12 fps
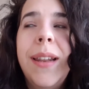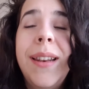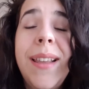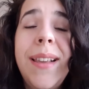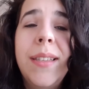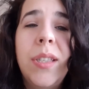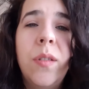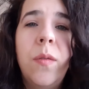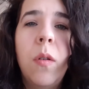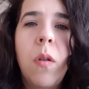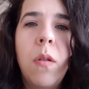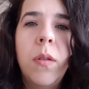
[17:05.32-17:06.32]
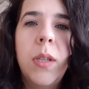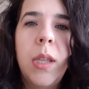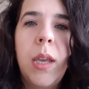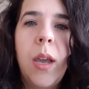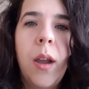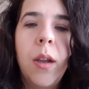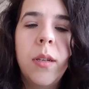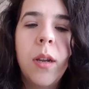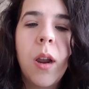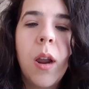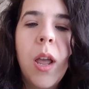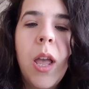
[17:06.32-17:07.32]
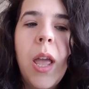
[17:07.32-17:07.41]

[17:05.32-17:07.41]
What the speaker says: needs to feel close to the character.